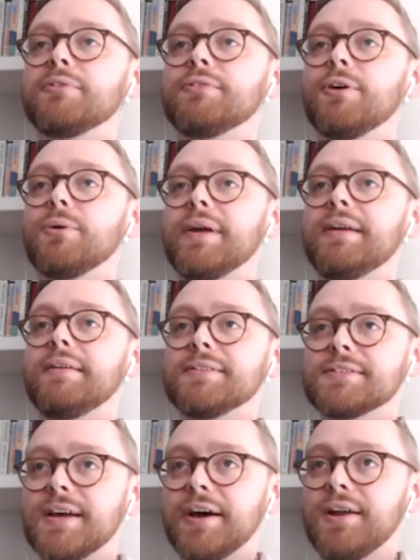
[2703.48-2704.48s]
before we
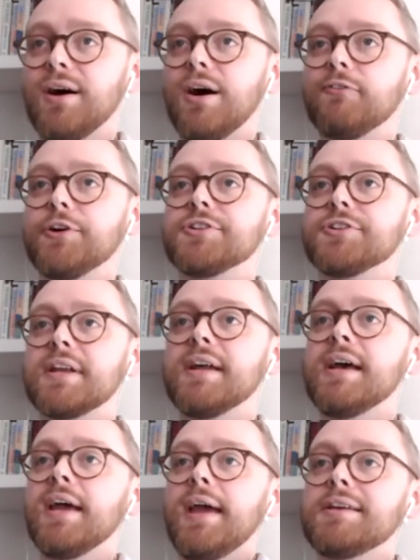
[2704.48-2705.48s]
sign off, which is that,
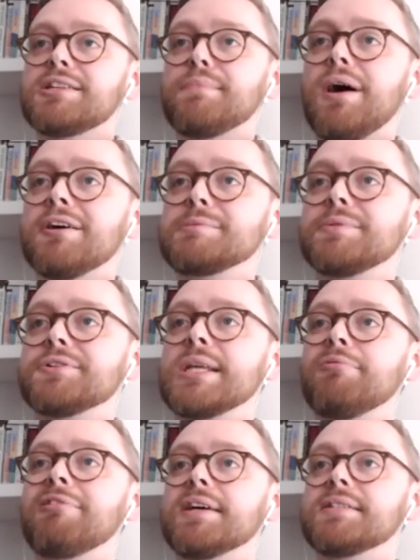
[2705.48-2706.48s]
is it possible to
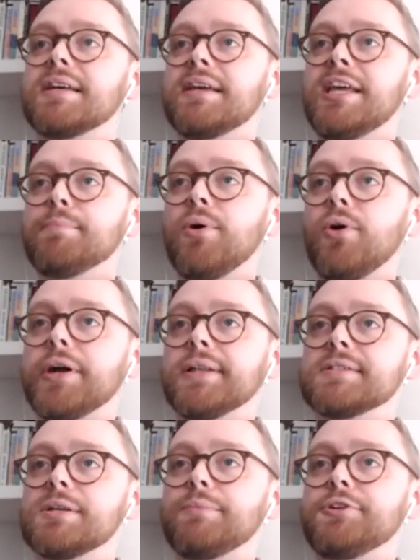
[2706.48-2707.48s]
summarise the key
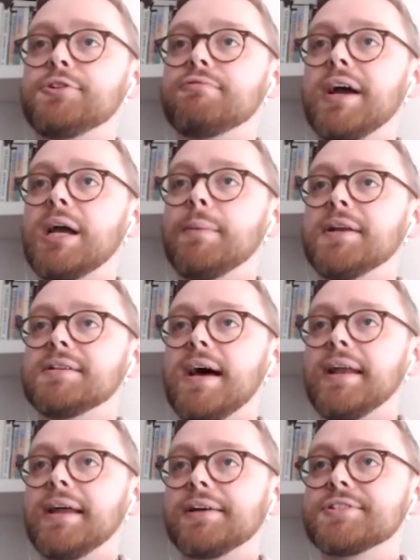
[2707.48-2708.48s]
points in which you'd recommend an
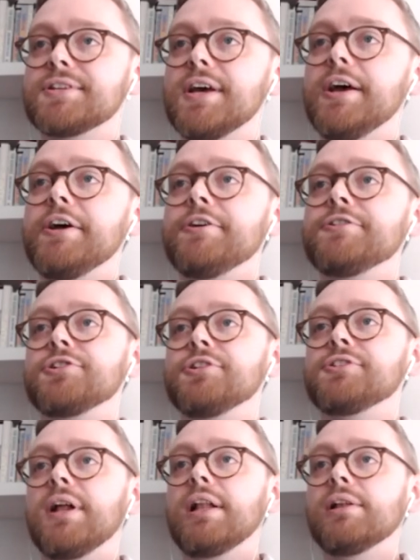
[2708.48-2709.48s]
annex
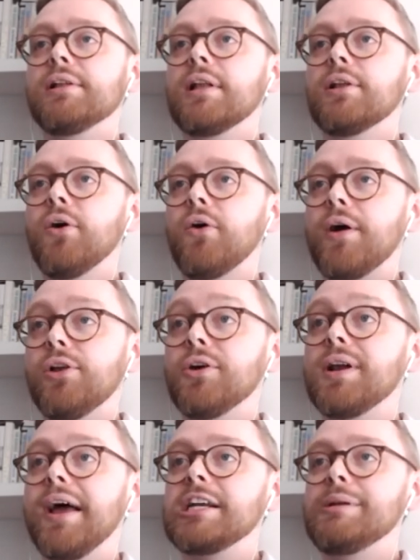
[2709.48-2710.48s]
should
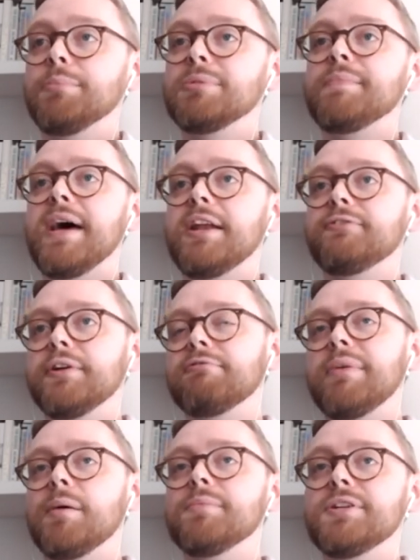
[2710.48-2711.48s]
look like to be able to benefit
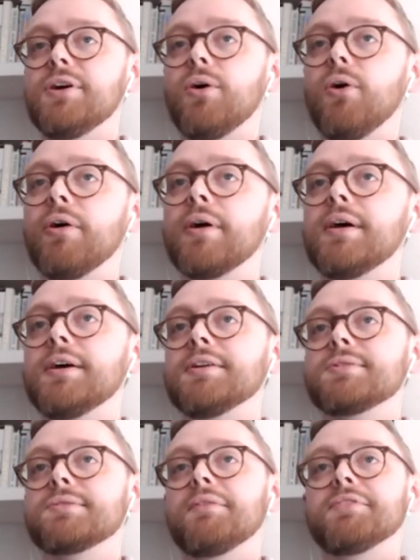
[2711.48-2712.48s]
from MDR?
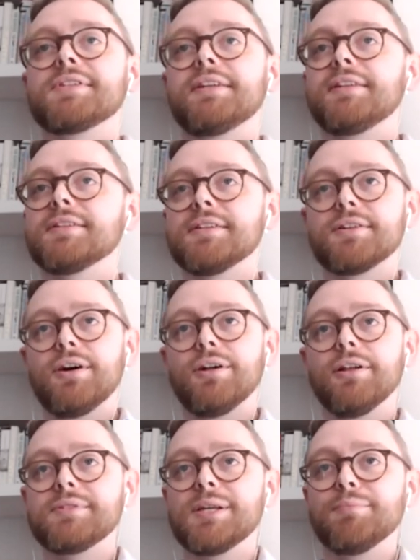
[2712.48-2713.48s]
So obviously this is
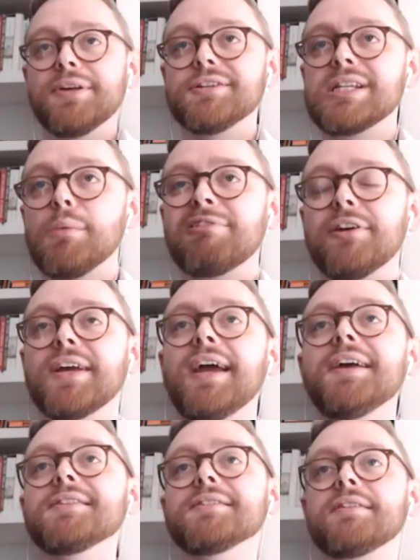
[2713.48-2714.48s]
all simply a summary of the
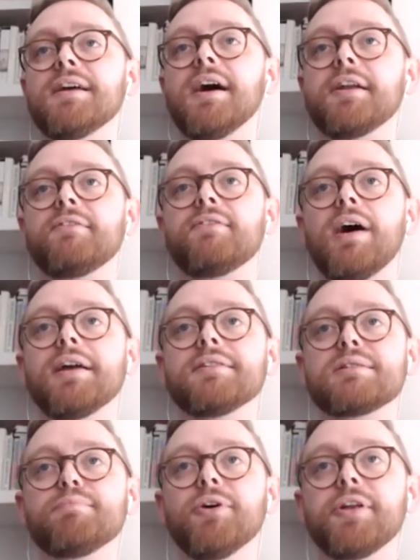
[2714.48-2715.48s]
cases and not
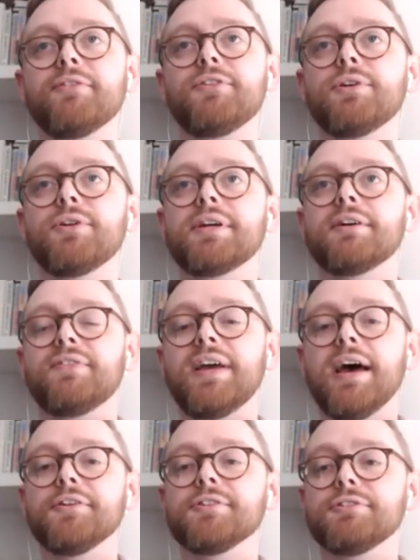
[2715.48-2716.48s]
advice, but if you're looking at
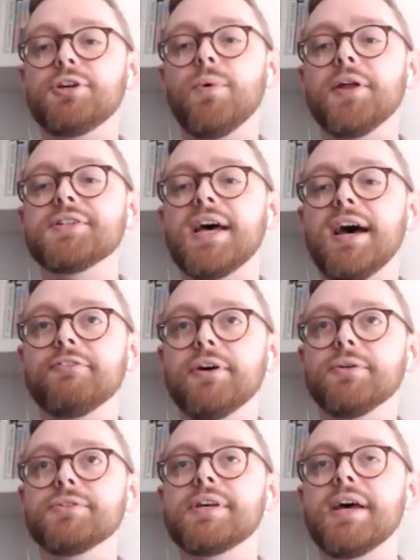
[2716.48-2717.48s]
Fiander, you want to have
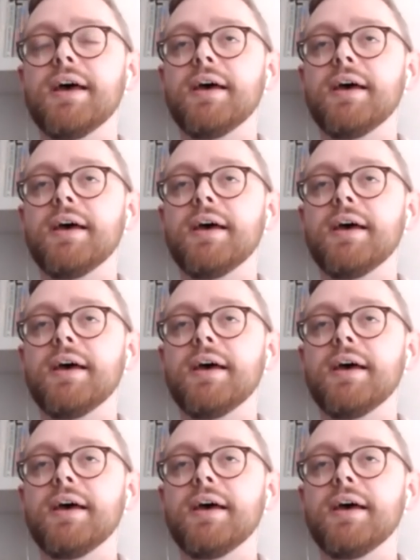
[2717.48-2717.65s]
those